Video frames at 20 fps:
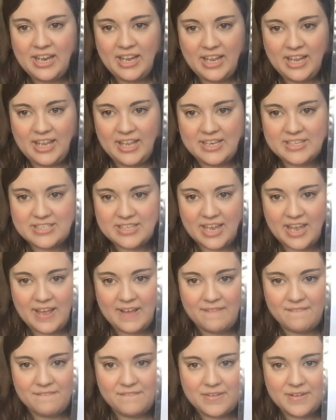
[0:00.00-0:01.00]
and to
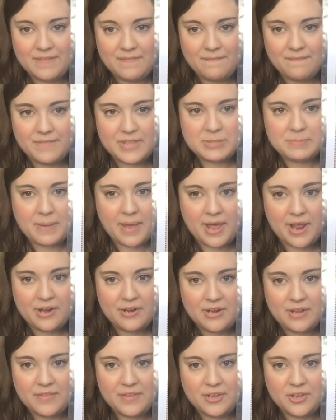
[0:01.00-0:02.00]
have this
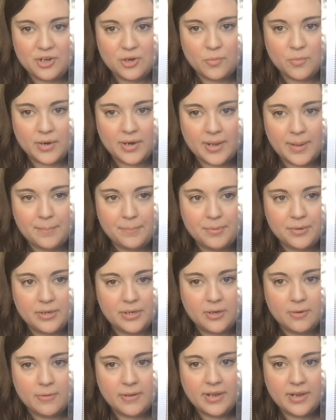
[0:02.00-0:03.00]
pattern. I think it'll work up pretty
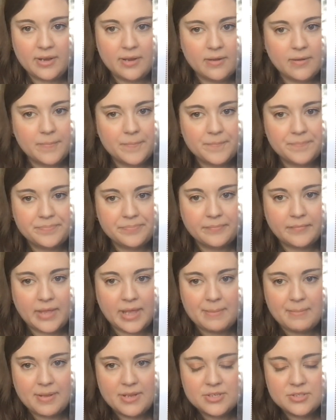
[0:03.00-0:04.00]
quick.
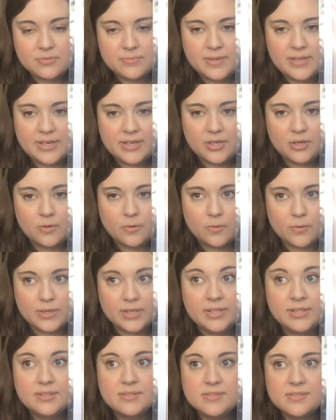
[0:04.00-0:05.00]
I might do it in
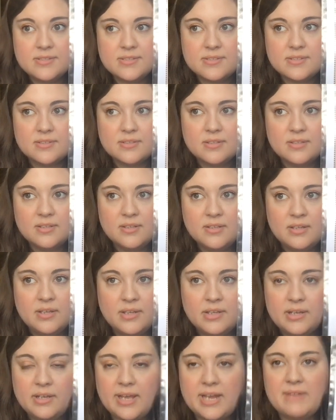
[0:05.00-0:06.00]
greens,
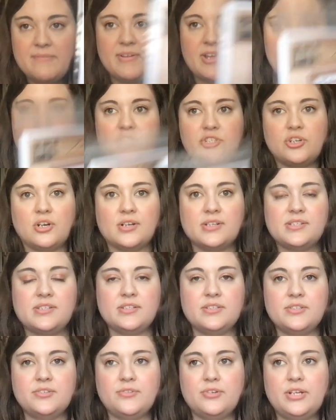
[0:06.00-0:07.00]
kind of like a
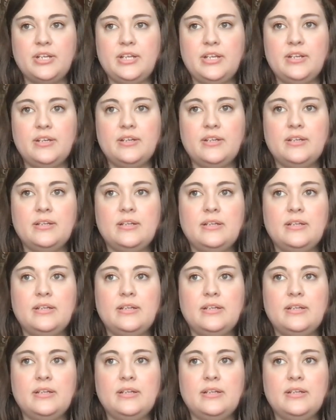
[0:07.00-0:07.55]
Charleston green,